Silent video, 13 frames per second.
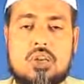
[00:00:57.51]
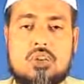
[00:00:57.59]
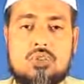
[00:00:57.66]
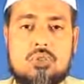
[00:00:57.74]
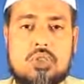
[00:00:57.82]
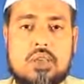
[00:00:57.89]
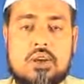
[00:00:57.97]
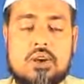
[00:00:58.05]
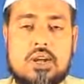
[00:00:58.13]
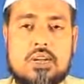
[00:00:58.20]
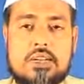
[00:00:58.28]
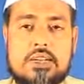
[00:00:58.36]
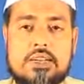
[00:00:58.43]
So there are
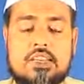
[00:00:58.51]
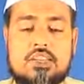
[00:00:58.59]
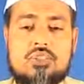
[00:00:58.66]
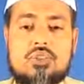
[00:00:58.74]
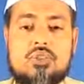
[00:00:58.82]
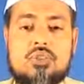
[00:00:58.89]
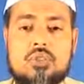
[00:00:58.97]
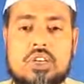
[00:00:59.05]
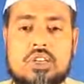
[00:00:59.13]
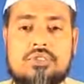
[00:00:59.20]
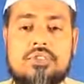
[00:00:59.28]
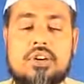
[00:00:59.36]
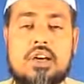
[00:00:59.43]
at least
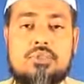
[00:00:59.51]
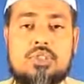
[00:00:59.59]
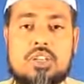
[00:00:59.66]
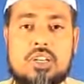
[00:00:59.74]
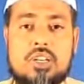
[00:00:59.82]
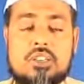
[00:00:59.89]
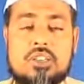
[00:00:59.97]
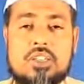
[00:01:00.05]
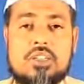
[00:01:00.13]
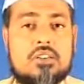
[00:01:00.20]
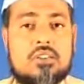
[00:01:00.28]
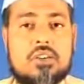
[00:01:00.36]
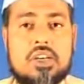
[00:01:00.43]
25
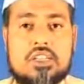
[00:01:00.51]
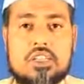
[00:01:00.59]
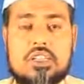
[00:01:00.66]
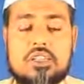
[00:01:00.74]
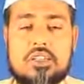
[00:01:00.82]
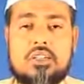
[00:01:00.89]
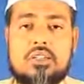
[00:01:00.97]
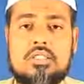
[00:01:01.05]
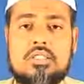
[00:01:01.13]
shayateen right here.